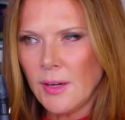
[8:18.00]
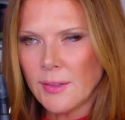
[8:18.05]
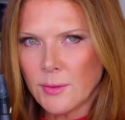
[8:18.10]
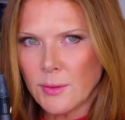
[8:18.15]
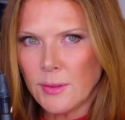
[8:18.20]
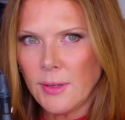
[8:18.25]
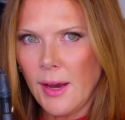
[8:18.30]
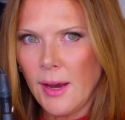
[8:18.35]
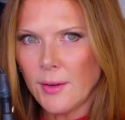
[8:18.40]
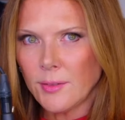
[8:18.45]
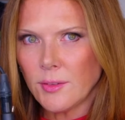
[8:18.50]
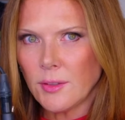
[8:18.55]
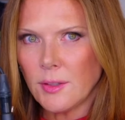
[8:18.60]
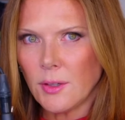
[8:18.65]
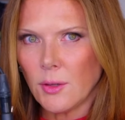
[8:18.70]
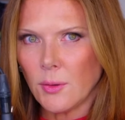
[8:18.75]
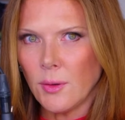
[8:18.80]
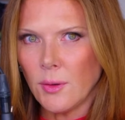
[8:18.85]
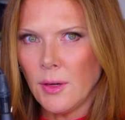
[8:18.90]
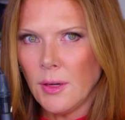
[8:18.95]
That's what you have to
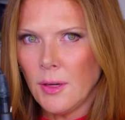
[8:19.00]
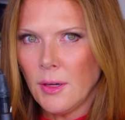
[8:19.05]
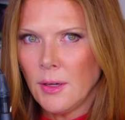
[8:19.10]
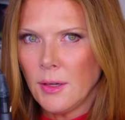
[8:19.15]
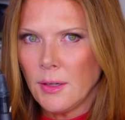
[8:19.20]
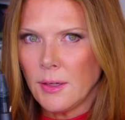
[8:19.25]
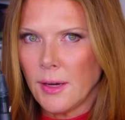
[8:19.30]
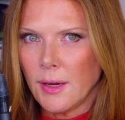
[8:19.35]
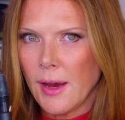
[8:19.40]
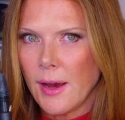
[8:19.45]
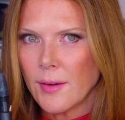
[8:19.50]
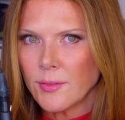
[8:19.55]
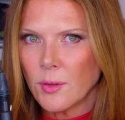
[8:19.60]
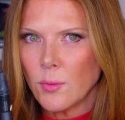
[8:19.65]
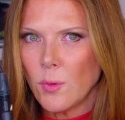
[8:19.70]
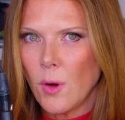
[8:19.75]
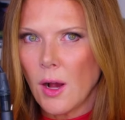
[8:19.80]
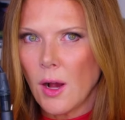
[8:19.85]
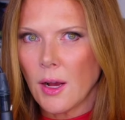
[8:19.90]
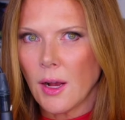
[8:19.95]
do. You have
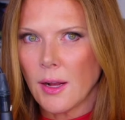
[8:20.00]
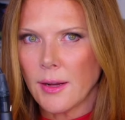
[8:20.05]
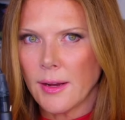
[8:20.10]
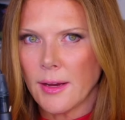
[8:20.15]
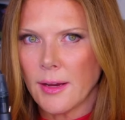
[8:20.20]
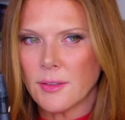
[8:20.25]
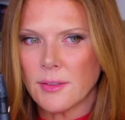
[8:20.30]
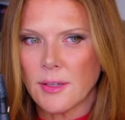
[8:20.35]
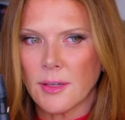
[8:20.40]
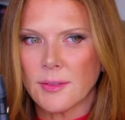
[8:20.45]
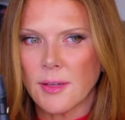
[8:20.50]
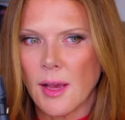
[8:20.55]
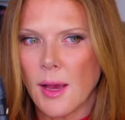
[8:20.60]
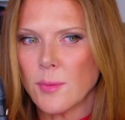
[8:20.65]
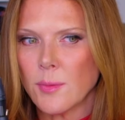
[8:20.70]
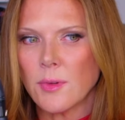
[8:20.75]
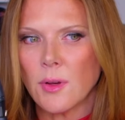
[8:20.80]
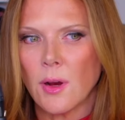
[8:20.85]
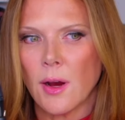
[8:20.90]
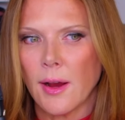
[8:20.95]
to walk on eggshells.
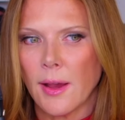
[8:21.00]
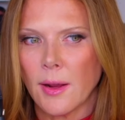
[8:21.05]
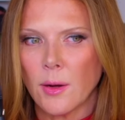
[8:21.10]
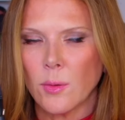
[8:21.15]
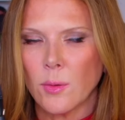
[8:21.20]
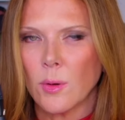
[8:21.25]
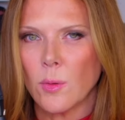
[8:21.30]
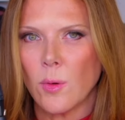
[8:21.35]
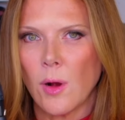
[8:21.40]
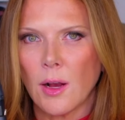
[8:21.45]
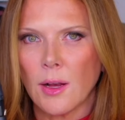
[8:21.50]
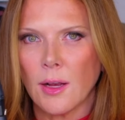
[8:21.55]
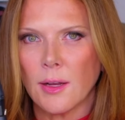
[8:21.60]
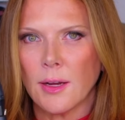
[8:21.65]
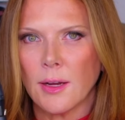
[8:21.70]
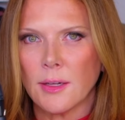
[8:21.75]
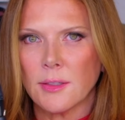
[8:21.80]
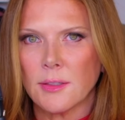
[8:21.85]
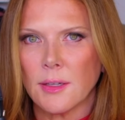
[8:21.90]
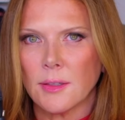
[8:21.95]
I'm sorry, I don't want to walk
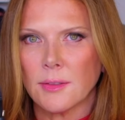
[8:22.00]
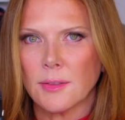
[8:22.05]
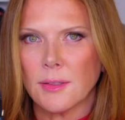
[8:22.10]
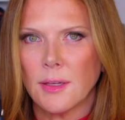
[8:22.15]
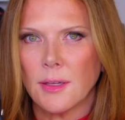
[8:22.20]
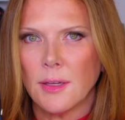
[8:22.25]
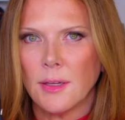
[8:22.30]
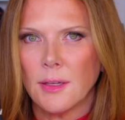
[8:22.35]
on eggshells.